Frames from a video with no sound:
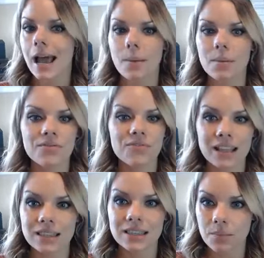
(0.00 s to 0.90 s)
I'm going to
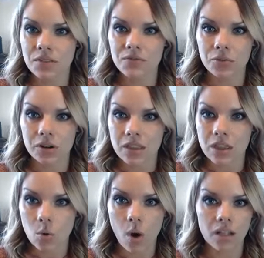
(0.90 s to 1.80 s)
find something for you that you
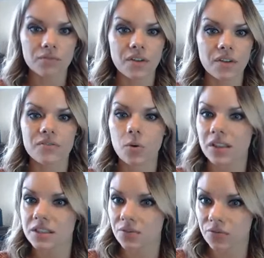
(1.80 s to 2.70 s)
qualify for,
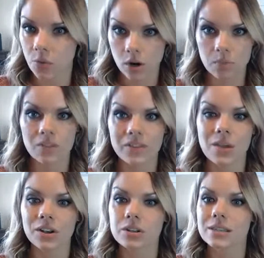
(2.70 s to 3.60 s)
that's affordable and that
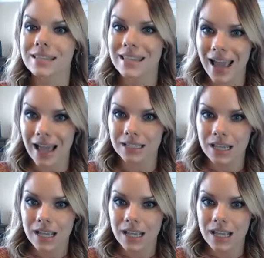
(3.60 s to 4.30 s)
you understand.